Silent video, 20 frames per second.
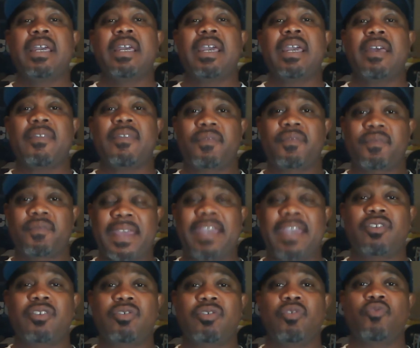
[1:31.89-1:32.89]
and
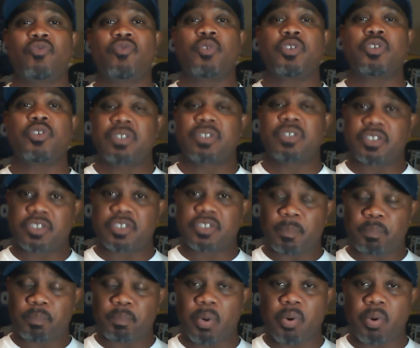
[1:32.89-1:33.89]
thank you for the
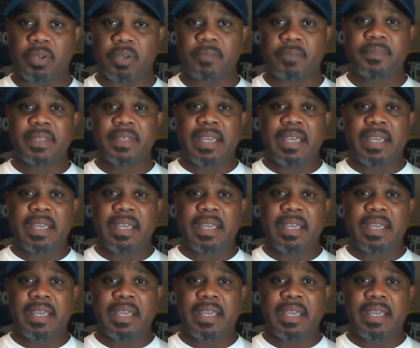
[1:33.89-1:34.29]
support